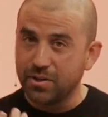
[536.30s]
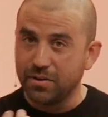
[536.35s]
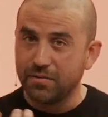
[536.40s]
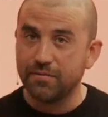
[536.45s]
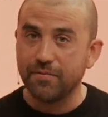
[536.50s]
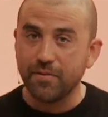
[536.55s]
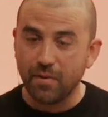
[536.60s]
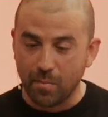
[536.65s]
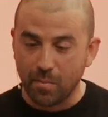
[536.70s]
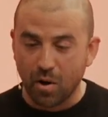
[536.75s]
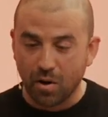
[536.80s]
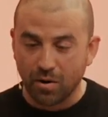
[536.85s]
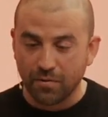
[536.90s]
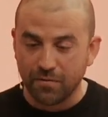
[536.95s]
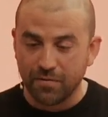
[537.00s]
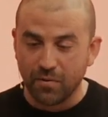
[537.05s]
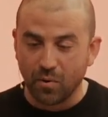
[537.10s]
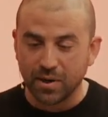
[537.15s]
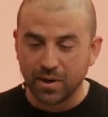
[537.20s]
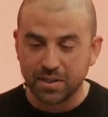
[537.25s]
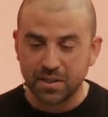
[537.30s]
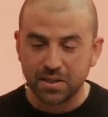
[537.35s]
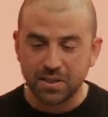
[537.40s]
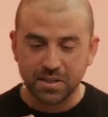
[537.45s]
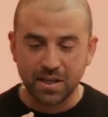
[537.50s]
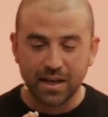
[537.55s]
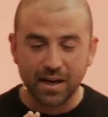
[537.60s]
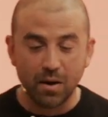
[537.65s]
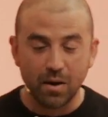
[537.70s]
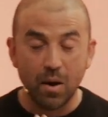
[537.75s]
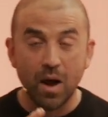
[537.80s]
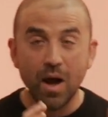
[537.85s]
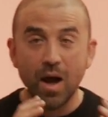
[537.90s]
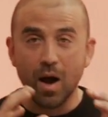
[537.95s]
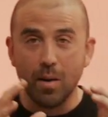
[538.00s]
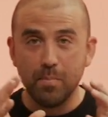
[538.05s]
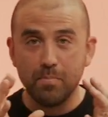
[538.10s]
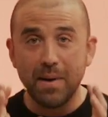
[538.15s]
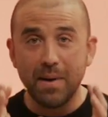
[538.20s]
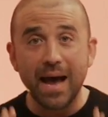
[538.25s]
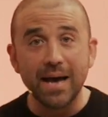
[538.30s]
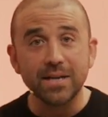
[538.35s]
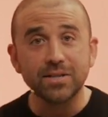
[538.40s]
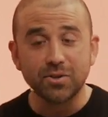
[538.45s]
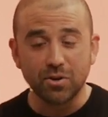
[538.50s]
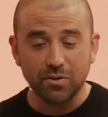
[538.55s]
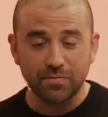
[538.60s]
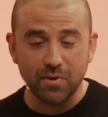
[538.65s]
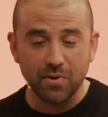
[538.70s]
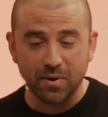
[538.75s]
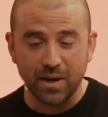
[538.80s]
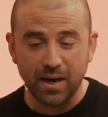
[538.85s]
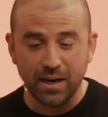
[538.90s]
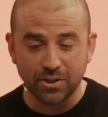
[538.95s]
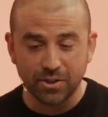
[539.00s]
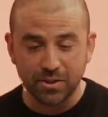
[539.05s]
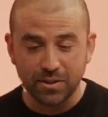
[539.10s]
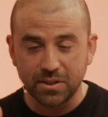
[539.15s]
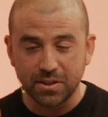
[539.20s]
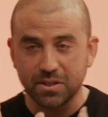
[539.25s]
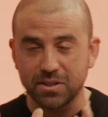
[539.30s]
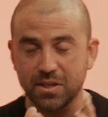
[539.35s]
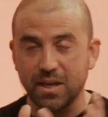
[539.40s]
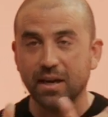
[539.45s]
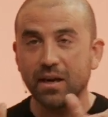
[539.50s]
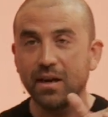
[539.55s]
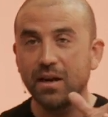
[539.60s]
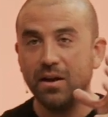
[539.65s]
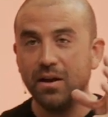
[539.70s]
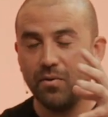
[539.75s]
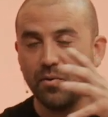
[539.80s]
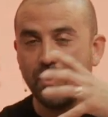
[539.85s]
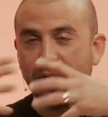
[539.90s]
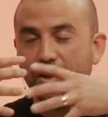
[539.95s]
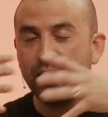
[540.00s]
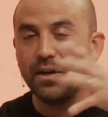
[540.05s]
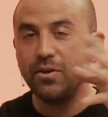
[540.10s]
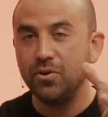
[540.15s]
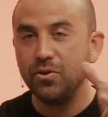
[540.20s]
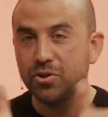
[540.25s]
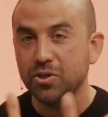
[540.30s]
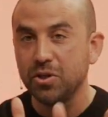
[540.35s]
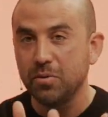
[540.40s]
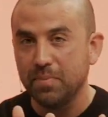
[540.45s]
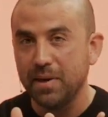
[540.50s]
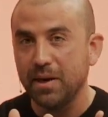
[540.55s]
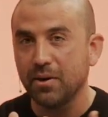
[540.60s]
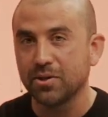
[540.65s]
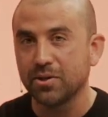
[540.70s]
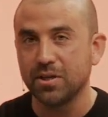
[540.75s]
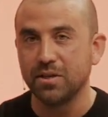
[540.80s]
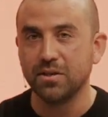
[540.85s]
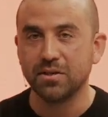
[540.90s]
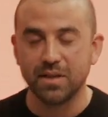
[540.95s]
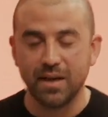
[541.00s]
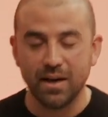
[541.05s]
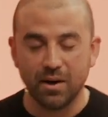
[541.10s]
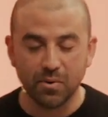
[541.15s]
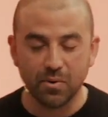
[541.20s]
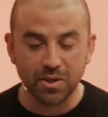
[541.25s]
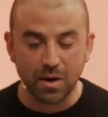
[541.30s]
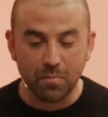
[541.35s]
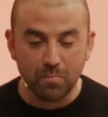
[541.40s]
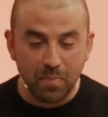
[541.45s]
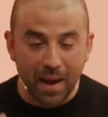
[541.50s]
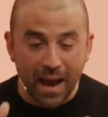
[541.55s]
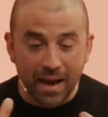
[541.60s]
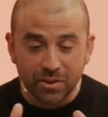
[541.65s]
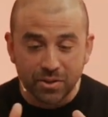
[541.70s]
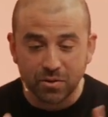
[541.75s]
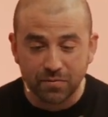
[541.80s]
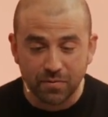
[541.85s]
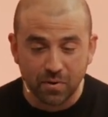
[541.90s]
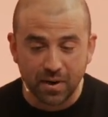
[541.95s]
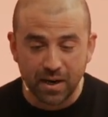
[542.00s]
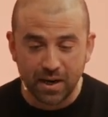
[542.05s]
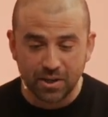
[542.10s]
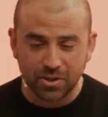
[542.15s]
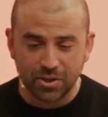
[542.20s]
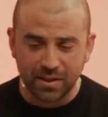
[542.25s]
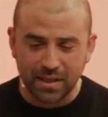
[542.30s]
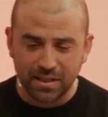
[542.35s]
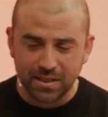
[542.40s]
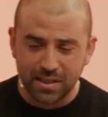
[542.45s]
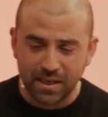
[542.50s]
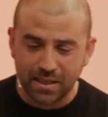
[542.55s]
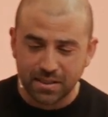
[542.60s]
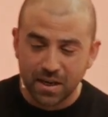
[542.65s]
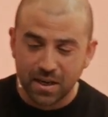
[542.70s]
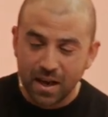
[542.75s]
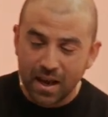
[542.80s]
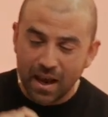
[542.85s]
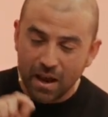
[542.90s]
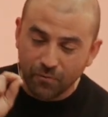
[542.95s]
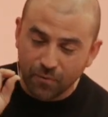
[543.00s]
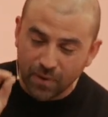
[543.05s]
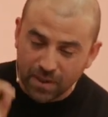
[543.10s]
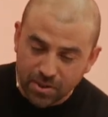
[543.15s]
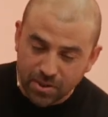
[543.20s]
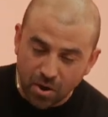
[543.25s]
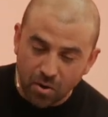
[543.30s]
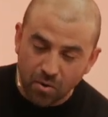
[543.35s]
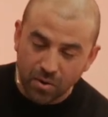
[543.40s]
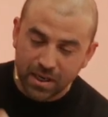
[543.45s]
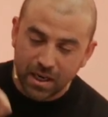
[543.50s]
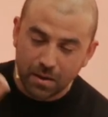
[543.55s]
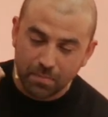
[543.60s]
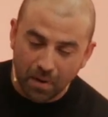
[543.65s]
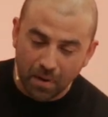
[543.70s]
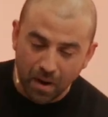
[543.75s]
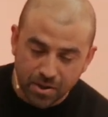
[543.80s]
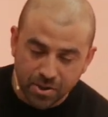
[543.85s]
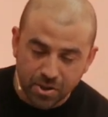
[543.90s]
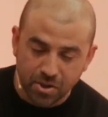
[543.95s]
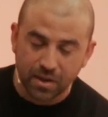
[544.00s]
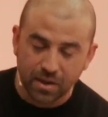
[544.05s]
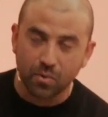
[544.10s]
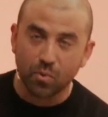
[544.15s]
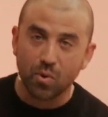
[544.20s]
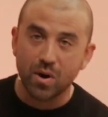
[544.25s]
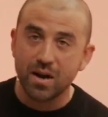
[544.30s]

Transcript: from our voice. This is like a bastard vocation. This is like, in Eugene Peterson's language, a bastard vocation that says if we don't keep hustling, we're